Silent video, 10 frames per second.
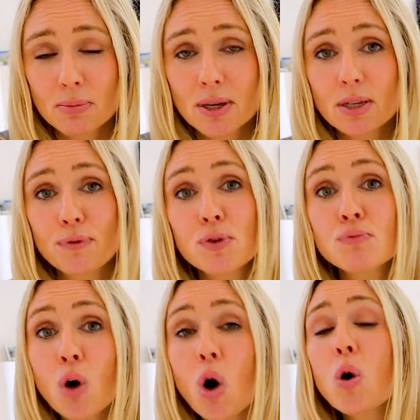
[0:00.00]
Because if you
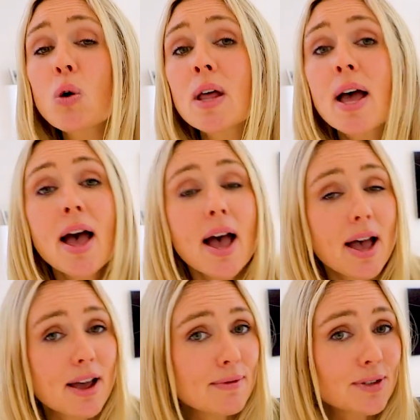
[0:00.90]
roll
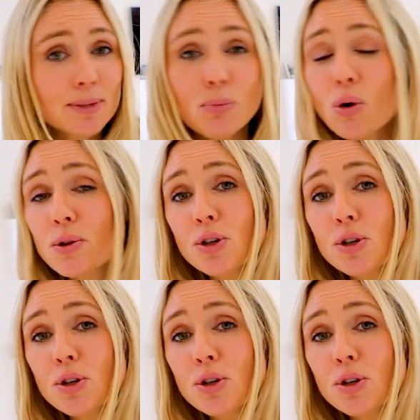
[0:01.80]
a small